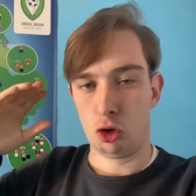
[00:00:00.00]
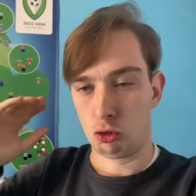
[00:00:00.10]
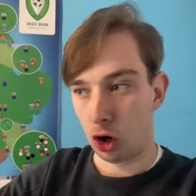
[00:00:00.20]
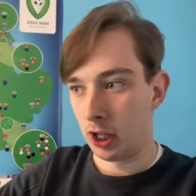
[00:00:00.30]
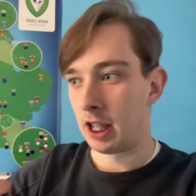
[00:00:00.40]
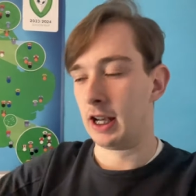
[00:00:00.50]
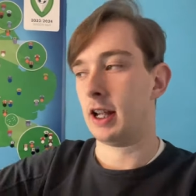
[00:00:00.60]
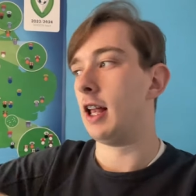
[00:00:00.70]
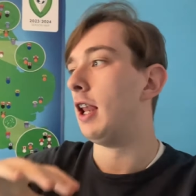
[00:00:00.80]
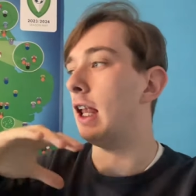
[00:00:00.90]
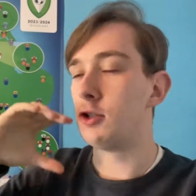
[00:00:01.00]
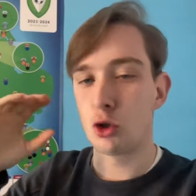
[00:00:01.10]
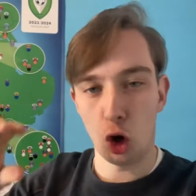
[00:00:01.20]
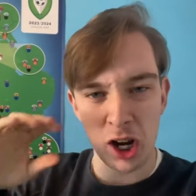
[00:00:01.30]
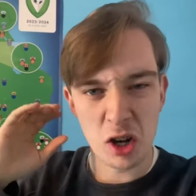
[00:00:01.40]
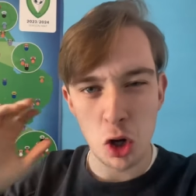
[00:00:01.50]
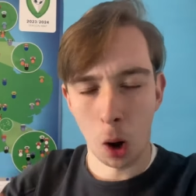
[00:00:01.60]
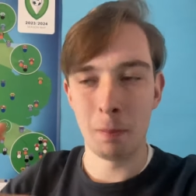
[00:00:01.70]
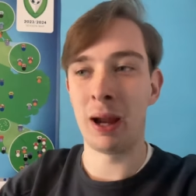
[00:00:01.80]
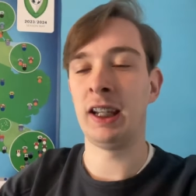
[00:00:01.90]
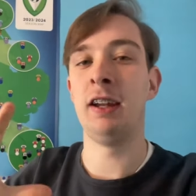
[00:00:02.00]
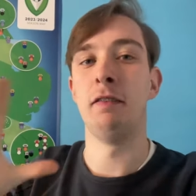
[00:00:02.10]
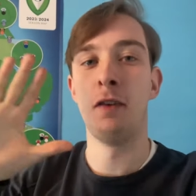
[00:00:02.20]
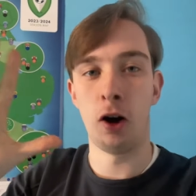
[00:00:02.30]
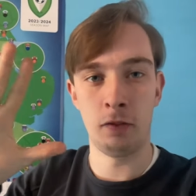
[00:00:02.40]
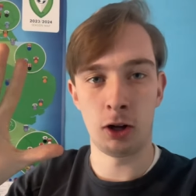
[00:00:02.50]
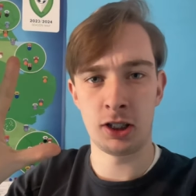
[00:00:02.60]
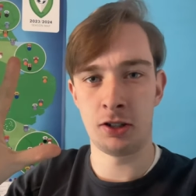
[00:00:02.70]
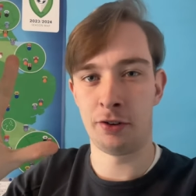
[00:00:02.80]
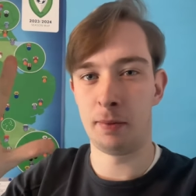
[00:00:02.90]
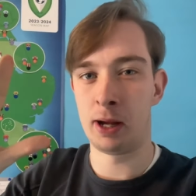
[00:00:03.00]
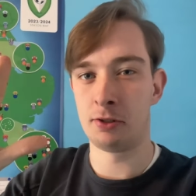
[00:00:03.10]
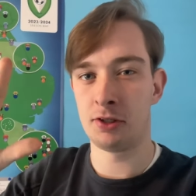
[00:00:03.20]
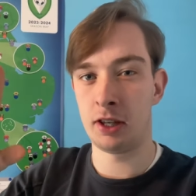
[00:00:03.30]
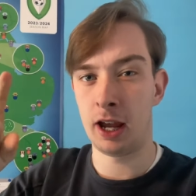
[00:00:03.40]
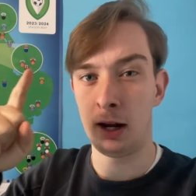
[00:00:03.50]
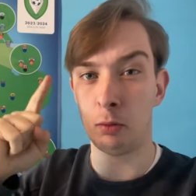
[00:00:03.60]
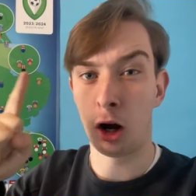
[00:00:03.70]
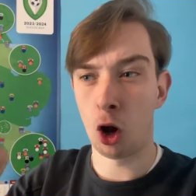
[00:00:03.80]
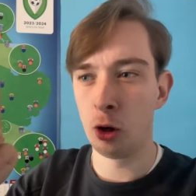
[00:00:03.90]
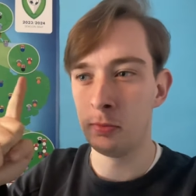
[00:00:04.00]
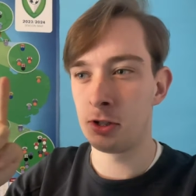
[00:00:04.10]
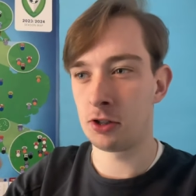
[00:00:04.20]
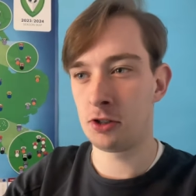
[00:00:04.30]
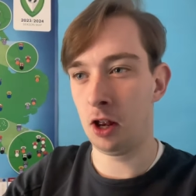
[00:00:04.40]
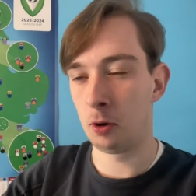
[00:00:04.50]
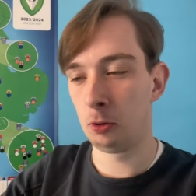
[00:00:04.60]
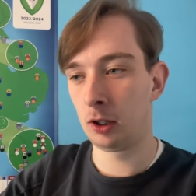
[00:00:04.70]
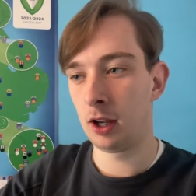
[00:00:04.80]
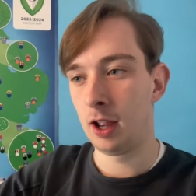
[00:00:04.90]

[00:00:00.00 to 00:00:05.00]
Right then, let's try and not make it five losses on the bounce today. We're at home to Stoke.